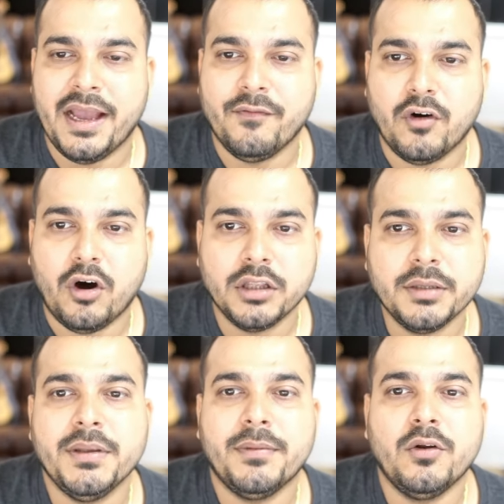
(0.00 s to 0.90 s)
And for all
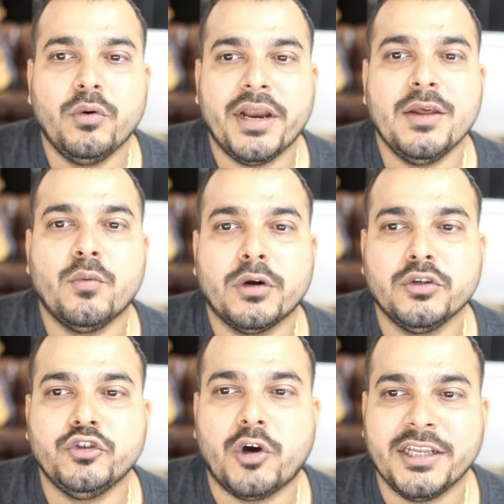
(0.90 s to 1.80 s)
the people who really want
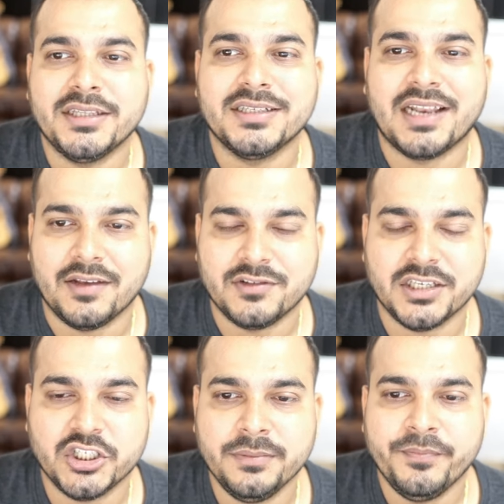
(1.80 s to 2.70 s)
to join this live
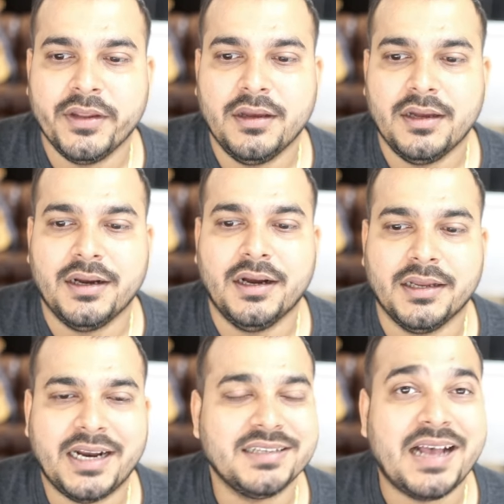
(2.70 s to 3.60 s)
session,
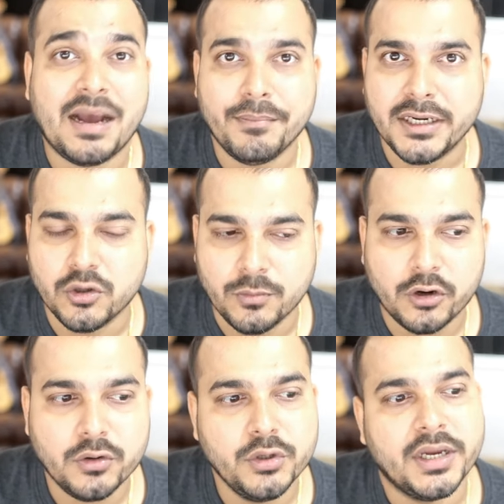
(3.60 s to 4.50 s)
uh, that is happening
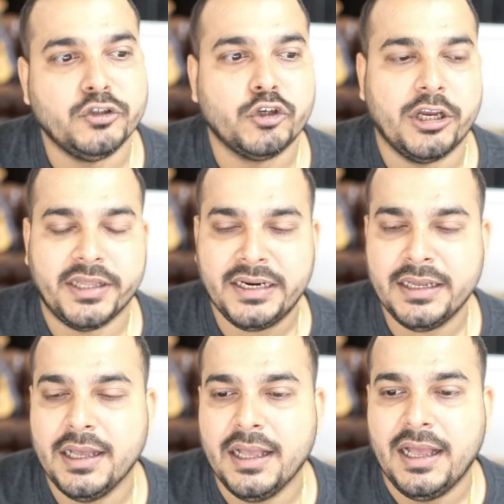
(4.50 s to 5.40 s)
tomorrow, you can join
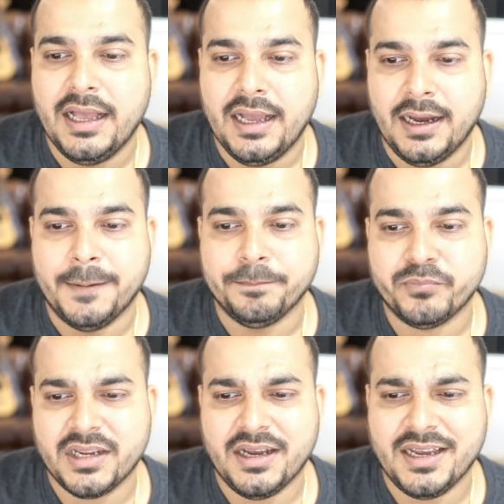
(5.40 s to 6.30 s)
that. Uh,
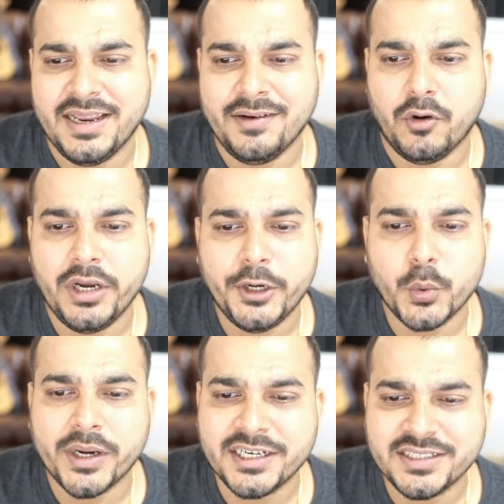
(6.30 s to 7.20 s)
Again, only
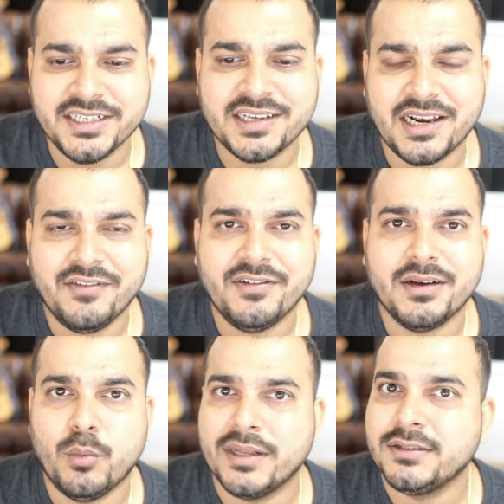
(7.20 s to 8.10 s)
200 seats are left.
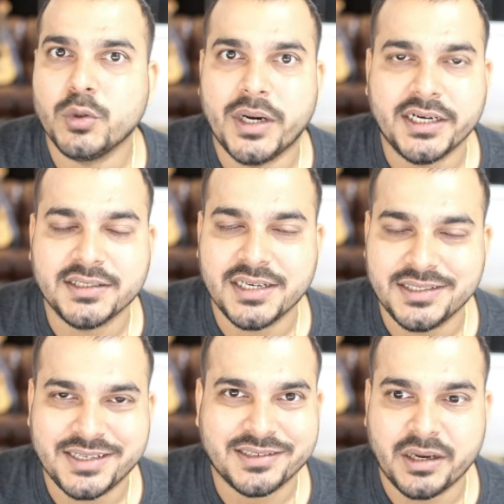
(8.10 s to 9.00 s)
Once 200
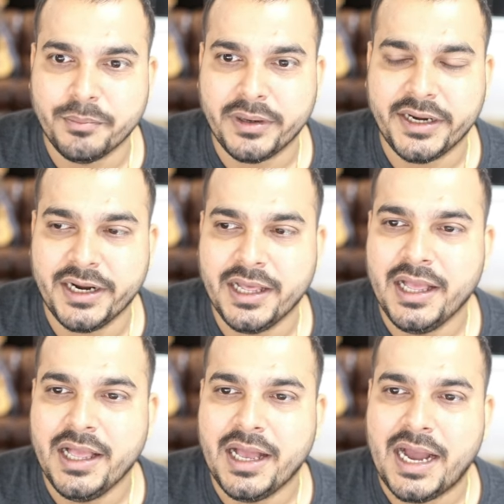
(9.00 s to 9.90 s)
seats gets completed,
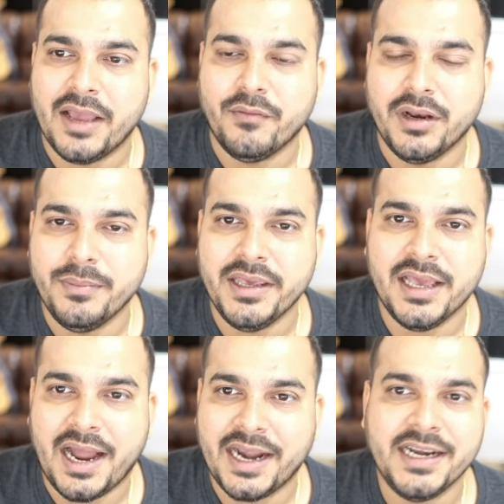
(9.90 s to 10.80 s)
I will
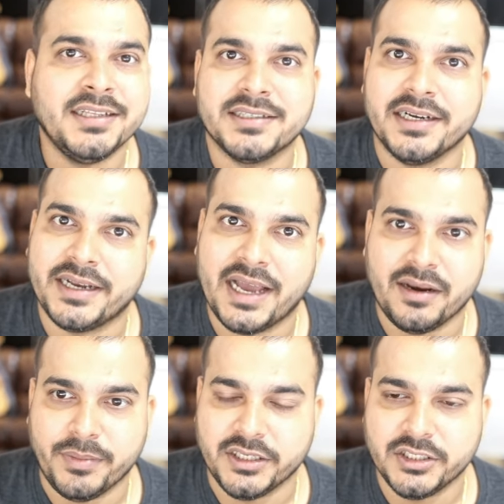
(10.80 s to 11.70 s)
be hiding this
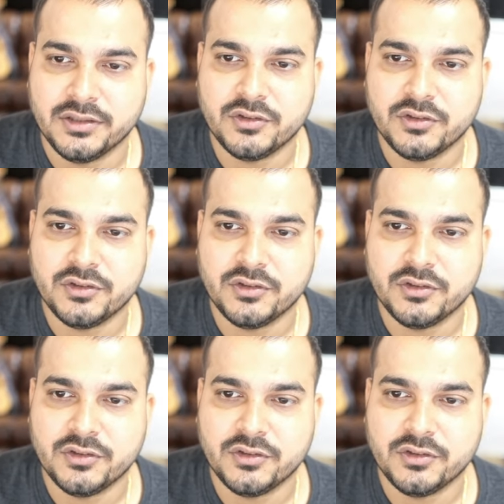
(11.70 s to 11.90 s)
entire page.